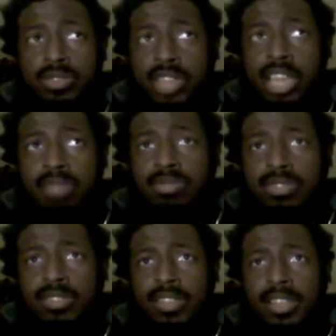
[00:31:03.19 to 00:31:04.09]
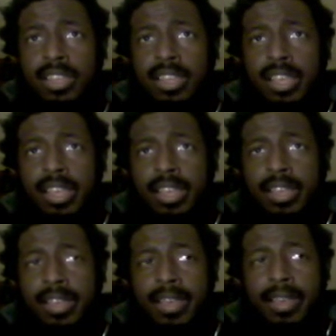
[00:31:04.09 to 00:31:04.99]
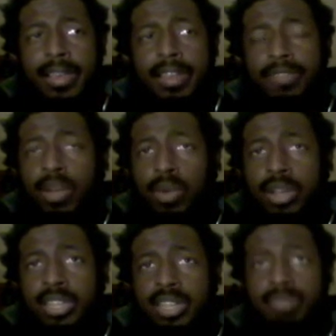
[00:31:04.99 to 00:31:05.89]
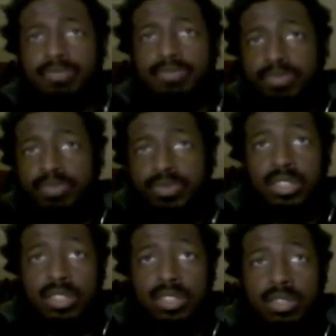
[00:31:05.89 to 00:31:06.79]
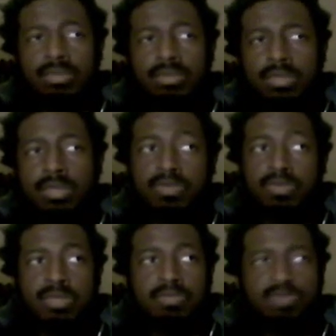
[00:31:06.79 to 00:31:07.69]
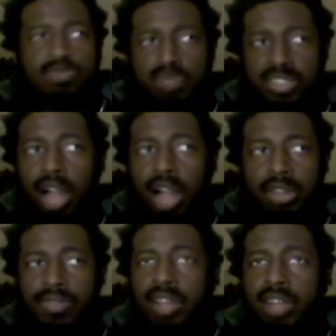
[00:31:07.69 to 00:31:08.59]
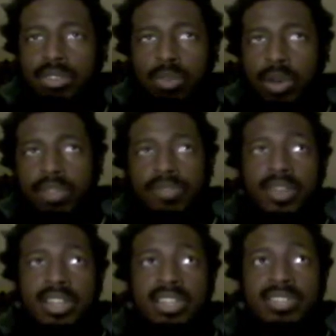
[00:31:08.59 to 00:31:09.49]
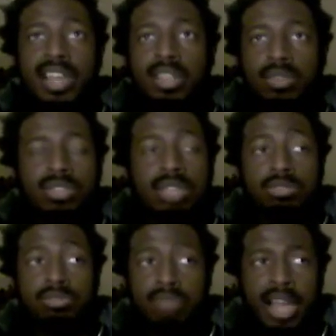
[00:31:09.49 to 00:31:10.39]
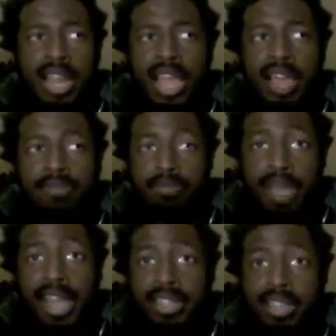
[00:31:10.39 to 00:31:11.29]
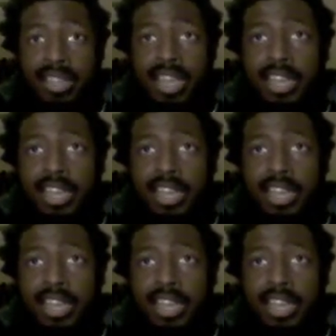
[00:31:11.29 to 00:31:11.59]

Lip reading: games. And if I want to get the dollar value or whatever the fuck it is out of those games you might have from back in the day,